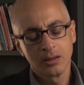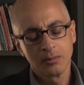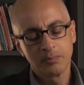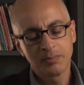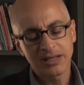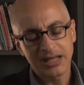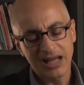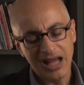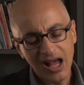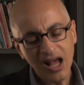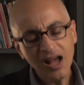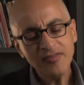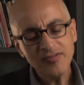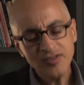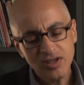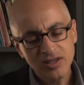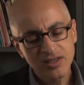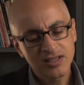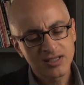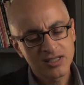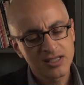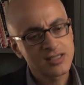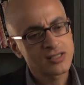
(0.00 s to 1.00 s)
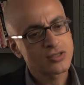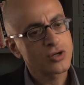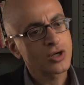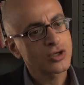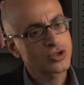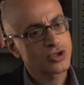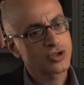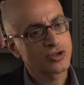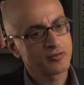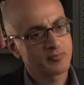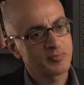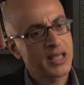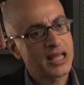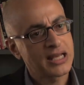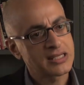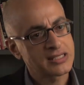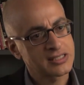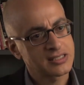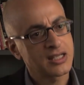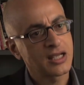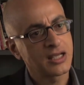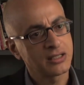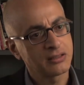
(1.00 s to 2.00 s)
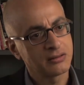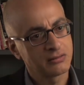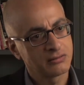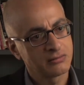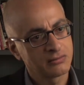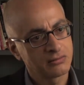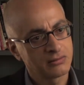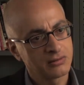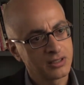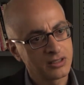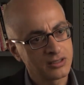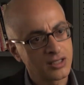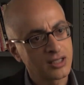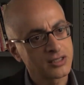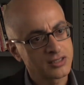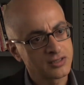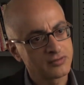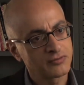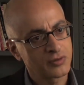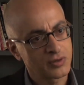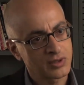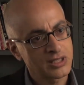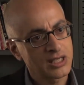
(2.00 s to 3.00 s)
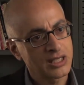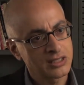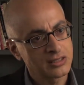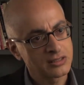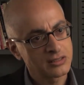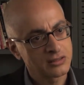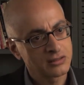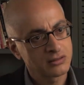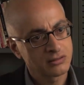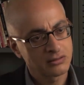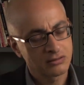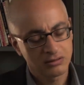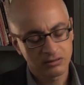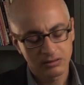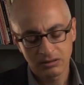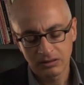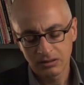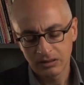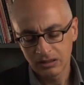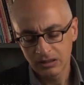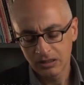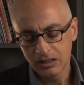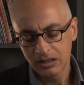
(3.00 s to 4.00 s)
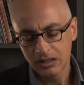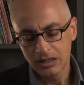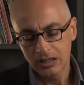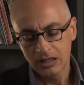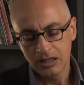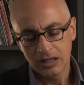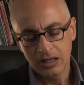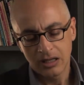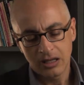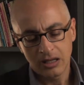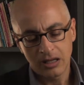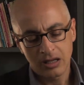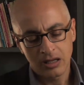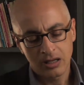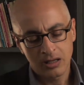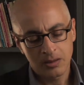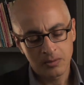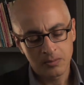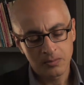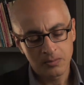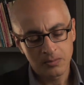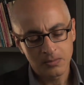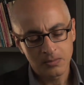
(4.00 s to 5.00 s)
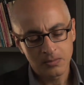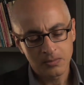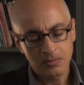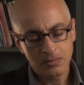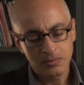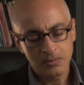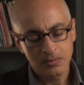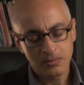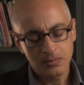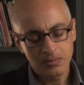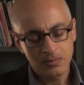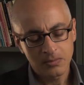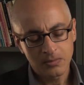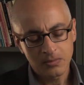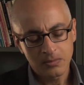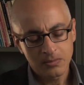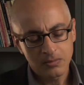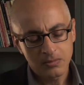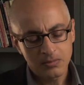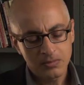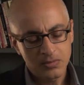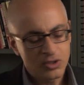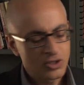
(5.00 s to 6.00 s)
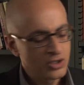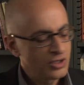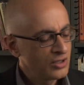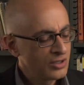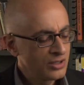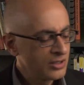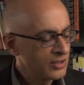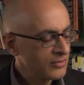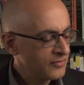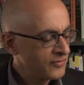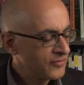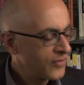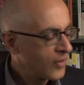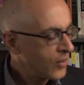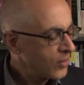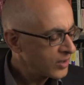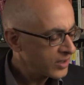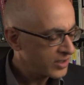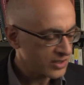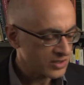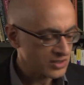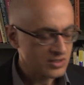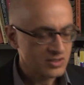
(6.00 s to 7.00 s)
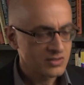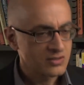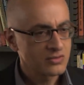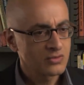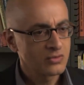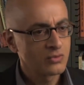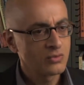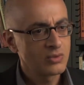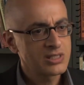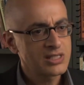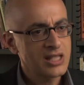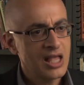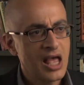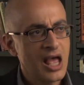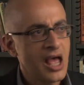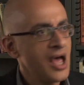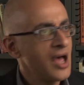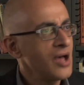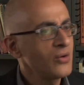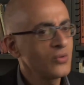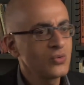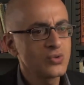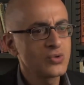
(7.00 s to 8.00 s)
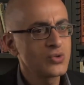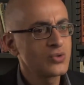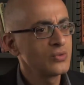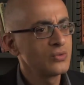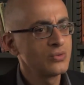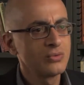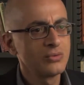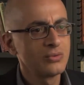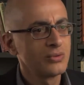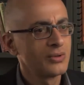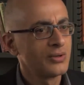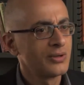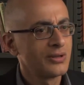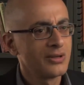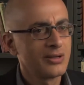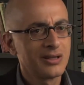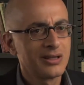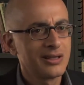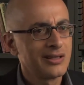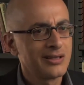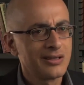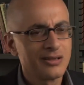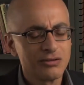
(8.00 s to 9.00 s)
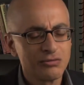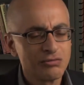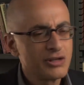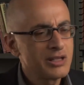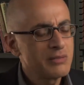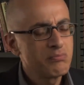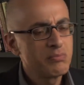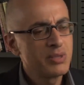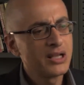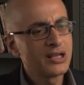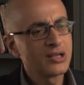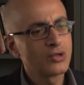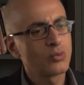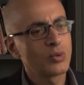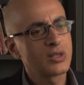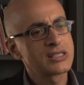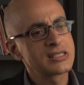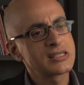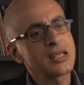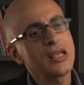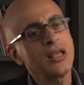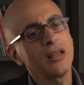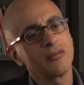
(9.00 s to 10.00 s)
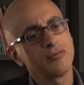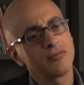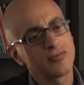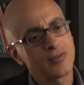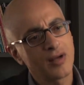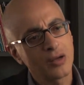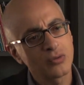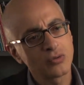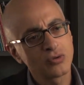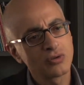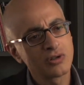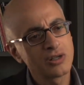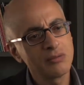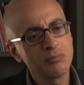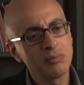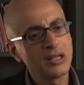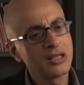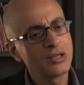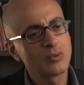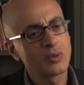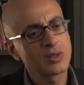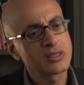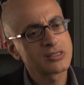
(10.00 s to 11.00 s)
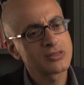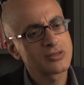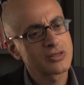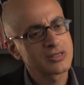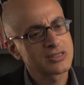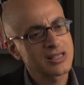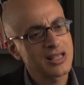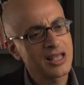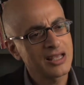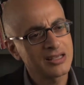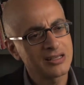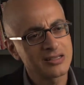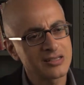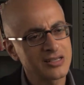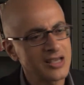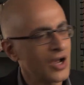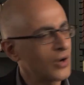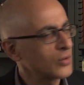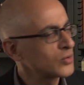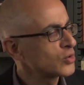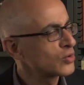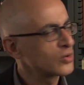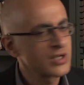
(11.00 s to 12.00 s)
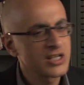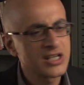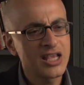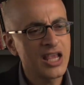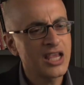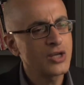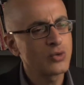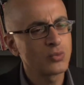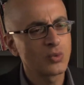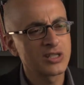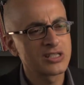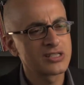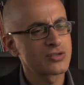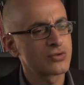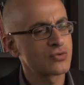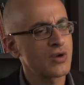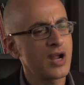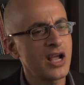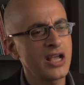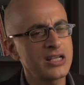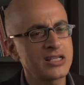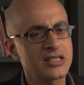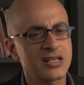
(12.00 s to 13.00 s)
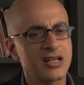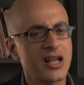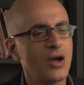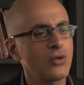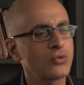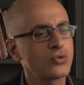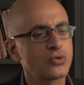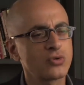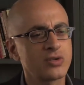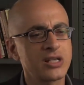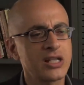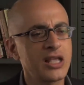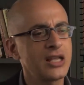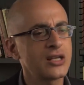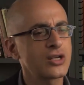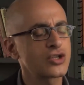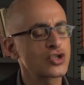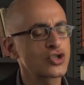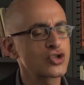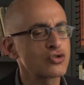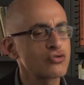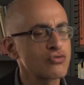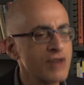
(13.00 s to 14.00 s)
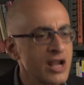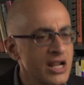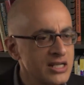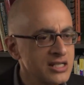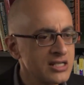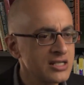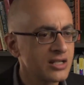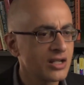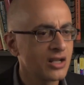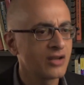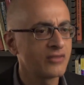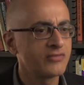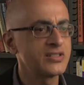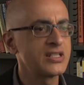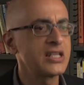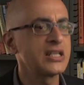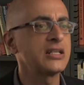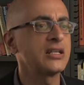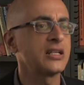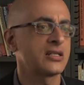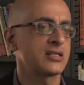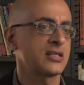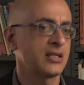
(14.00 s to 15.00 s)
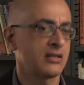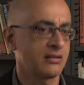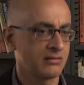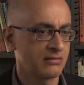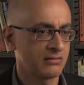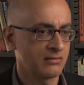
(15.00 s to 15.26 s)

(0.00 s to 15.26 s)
But after the destruction of Palestine in 1948, the focus was how to rebuild oneself, how to rebuild one's society, how to regain one's right, and how to regain a shred of dignity.